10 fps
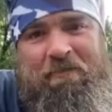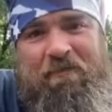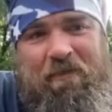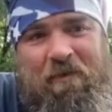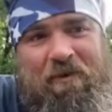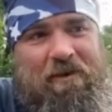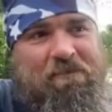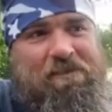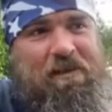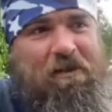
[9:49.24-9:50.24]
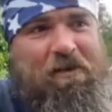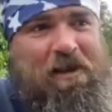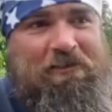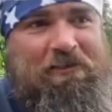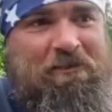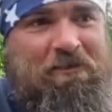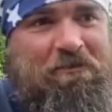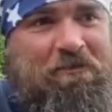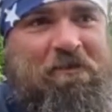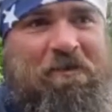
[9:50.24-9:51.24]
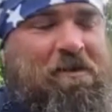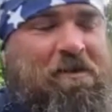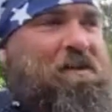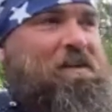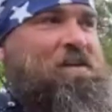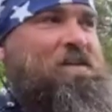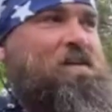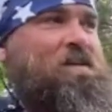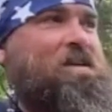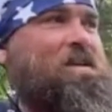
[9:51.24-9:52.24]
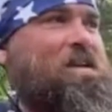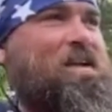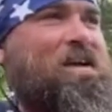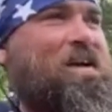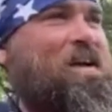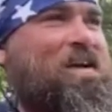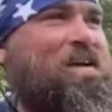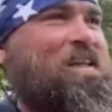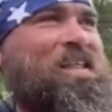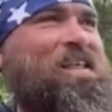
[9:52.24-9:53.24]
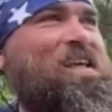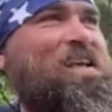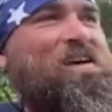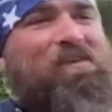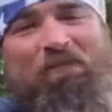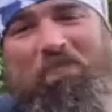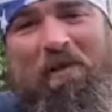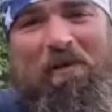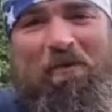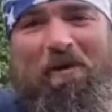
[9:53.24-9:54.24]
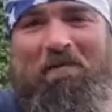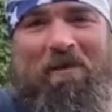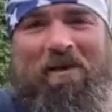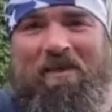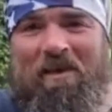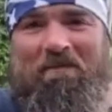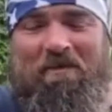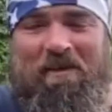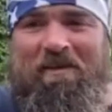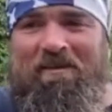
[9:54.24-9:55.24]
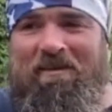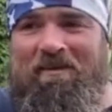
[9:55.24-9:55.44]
before, he was like, "Oh, how's your tooth doing?" And I was blown away by that, man.